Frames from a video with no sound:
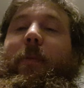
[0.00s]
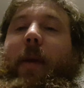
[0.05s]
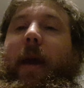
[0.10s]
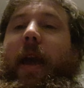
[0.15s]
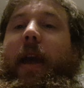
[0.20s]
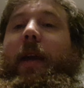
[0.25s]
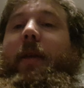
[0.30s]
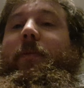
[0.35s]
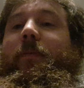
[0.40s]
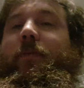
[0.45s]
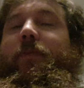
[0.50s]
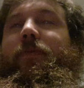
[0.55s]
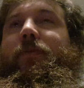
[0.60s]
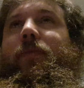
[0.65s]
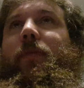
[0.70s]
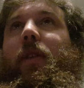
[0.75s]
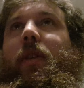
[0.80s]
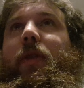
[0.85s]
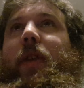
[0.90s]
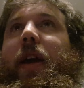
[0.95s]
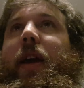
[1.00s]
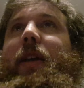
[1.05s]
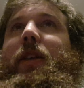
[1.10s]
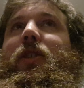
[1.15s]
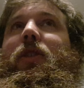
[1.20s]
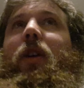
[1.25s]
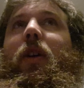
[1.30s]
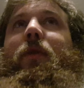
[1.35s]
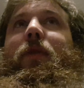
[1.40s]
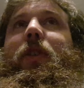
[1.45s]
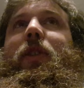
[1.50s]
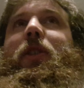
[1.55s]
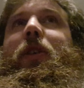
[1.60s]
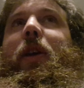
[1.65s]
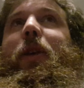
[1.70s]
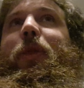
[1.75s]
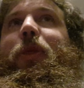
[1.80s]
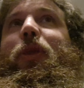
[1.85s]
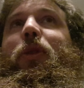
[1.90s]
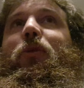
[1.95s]
me, there's obviously
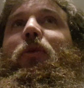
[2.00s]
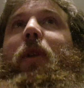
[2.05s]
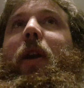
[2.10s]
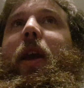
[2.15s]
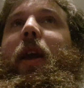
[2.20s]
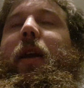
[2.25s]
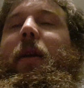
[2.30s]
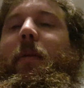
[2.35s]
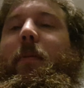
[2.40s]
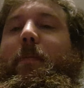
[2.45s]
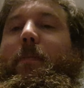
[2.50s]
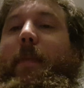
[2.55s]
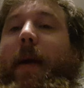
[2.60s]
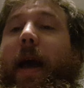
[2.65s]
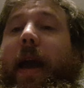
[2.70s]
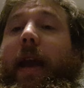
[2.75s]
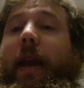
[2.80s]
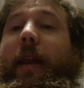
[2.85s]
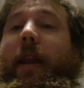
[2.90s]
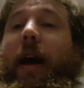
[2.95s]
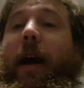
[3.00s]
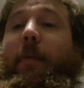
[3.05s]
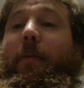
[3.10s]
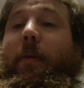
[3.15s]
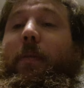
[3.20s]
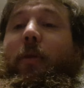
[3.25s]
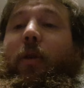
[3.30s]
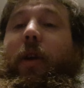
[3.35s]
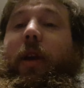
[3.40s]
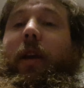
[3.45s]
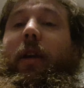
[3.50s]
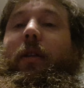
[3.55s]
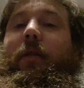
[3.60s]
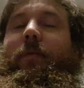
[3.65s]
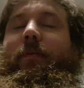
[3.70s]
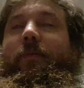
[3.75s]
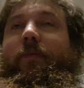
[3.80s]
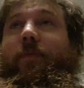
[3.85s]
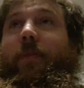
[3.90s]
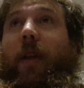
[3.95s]
3 main upper
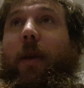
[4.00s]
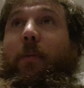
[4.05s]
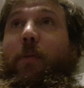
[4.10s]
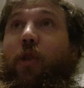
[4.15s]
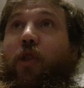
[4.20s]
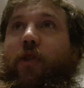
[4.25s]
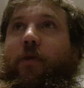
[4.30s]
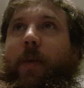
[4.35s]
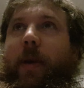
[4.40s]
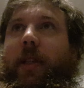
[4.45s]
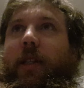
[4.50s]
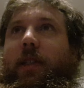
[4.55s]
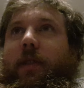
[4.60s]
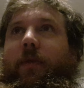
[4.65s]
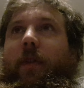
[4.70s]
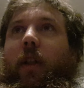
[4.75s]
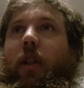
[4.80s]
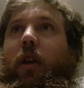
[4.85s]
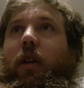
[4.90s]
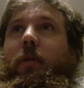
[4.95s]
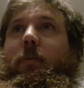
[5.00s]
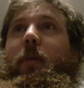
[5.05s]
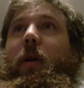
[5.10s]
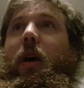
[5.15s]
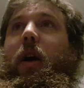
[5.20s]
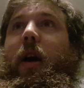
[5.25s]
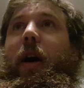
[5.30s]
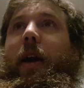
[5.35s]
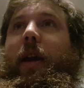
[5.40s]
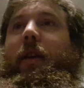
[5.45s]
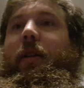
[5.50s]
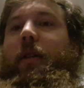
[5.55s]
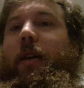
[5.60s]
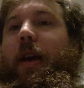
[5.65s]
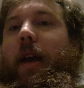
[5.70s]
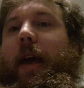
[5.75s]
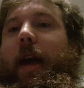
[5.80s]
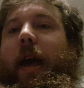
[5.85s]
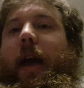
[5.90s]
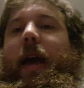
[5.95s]
body movements followed by
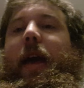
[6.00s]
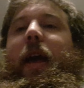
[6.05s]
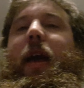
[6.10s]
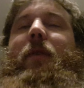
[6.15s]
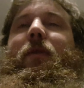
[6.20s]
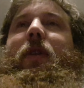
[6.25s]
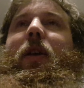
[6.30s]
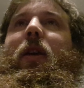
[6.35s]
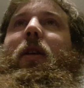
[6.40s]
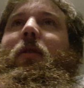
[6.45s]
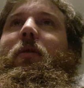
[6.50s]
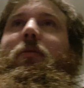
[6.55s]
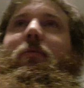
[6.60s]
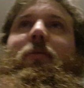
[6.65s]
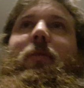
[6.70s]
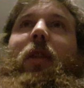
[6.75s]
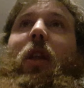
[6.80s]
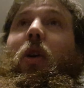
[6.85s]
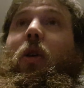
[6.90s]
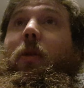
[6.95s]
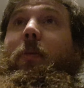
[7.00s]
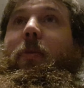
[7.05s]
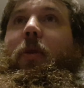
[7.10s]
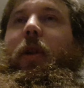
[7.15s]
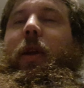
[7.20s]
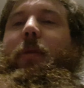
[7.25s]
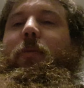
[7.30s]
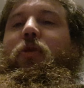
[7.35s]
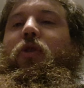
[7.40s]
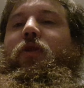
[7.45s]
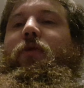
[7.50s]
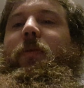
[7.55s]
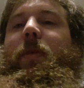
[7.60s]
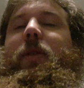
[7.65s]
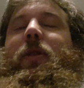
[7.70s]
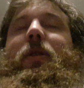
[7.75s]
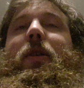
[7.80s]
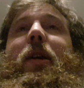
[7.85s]
a heavy lower body movement.